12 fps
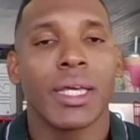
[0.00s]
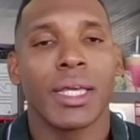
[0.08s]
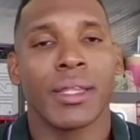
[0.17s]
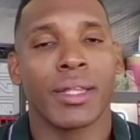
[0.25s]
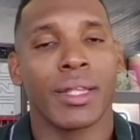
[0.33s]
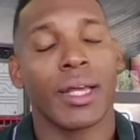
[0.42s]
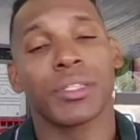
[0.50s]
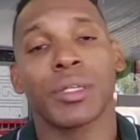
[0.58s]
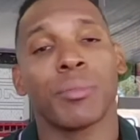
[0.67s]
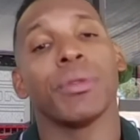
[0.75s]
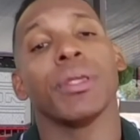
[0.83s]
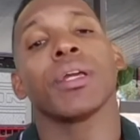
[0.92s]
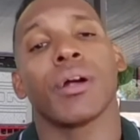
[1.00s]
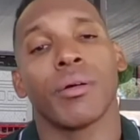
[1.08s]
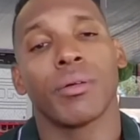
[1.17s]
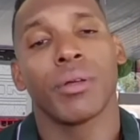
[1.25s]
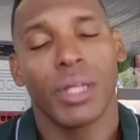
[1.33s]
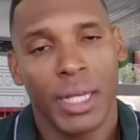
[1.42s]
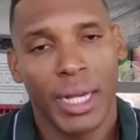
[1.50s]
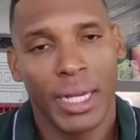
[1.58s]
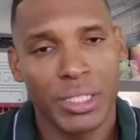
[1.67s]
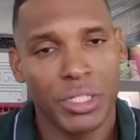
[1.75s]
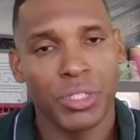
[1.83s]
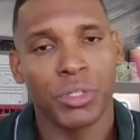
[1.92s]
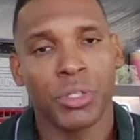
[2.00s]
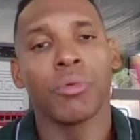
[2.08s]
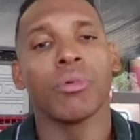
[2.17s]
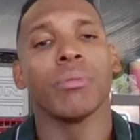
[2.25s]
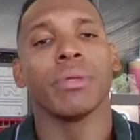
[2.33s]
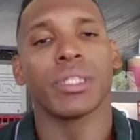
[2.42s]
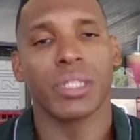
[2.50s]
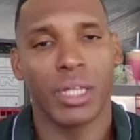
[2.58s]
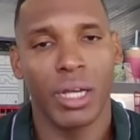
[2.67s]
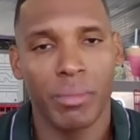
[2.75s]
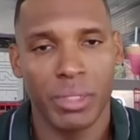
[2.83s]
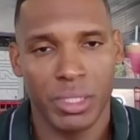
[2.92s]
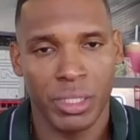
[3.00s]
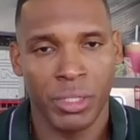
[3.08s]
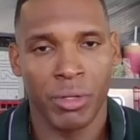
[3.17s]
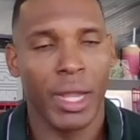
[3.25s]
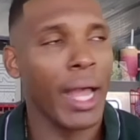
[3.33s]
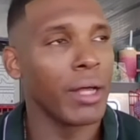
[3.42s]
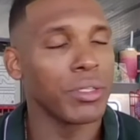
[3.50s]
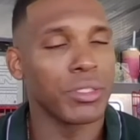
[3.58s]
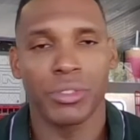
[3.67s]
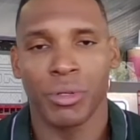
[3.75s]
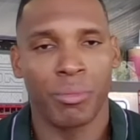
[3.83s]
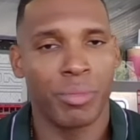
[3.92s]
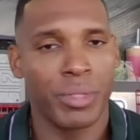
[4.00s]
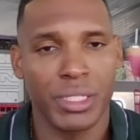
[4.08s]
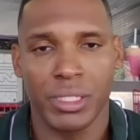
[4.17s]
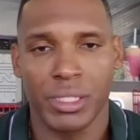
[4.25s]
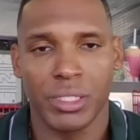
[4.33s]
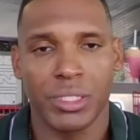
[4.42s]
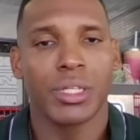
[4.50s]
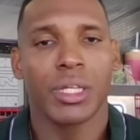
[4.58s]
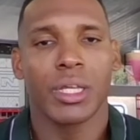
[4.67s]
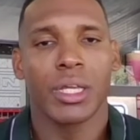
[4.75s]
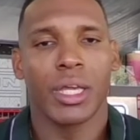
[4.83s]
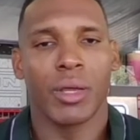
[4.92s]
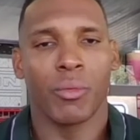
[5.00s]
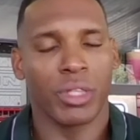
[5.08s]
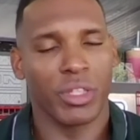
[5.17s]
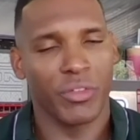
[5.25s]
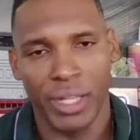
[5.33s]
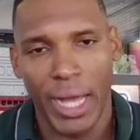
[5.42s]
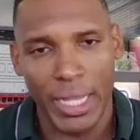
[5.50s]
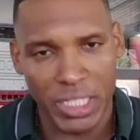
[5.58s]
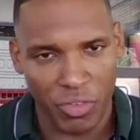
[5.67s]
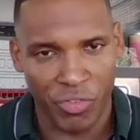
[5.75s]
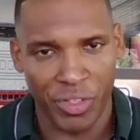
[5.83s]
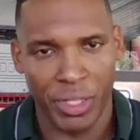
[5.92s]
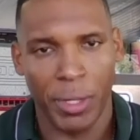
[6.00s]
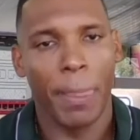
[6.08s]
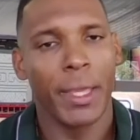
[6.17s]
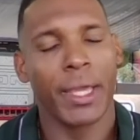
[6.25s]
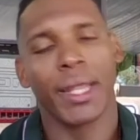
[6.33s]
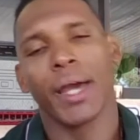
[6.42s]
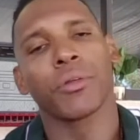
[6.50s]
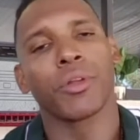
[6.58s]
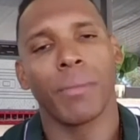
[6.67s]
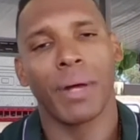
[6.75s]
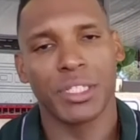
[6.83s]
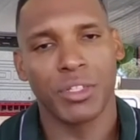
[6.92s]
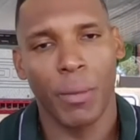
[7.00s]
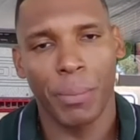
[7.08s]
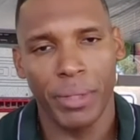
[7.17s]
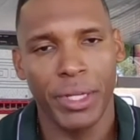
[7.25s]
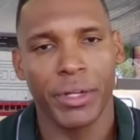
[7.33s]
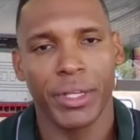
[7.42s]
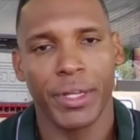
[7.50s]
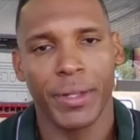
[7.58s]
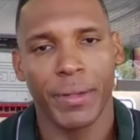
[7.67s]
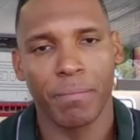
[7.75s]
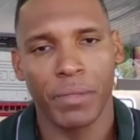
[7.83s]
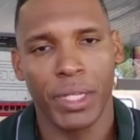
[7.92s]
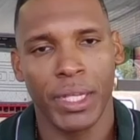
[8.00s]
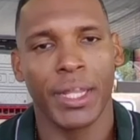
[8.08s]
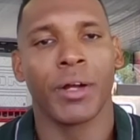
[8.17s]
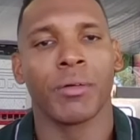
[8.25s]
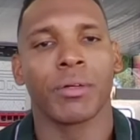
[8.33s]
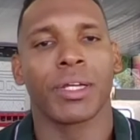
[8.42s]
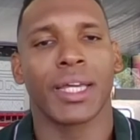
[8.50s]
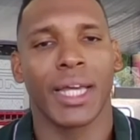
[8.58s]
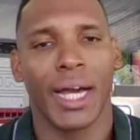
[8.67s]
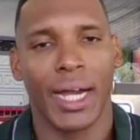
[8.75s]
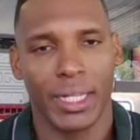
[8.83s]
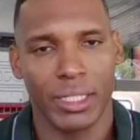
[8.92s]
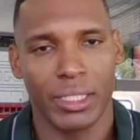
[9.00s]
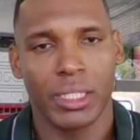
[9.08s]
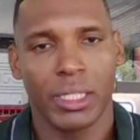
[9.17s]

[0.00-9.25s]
And then I'll say, bingo. I say, so you want me to come into your house or your business with a philosophy, and I don't know my star player yet. And they go, got it.